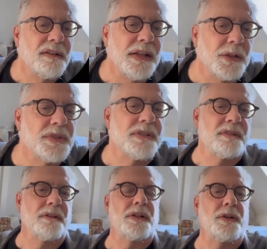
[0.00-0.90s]
Eloquence.
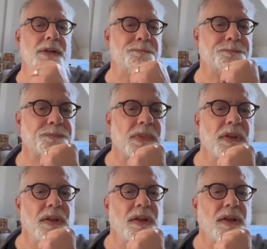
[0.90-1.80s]
Okay, great.
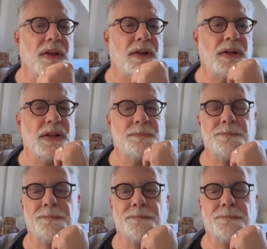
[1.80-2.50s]
Um,